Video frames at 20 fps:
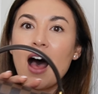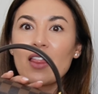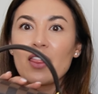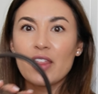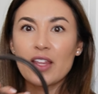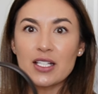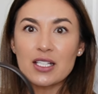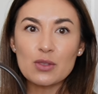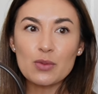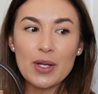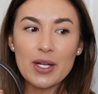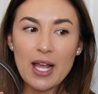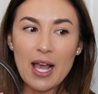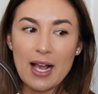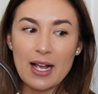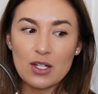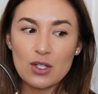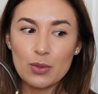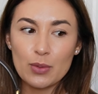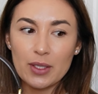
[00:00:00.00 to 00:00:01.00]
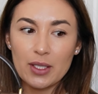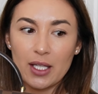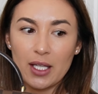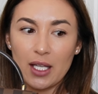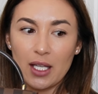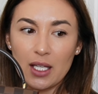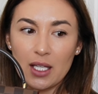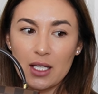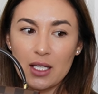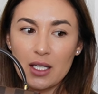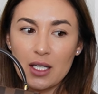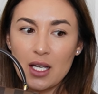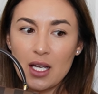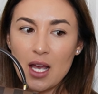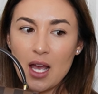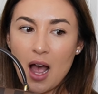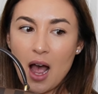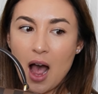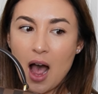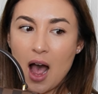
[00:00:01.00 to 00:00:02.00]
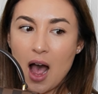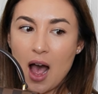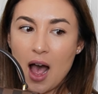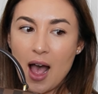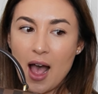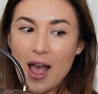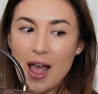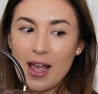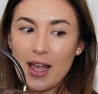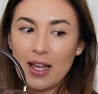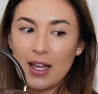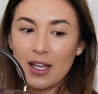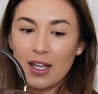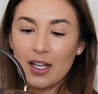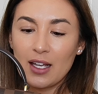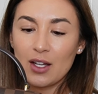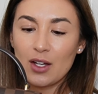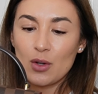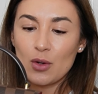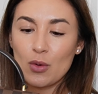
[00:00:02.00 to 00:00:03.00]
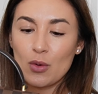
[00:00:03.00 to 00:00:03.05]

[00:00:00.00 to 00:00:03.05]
This one actually, I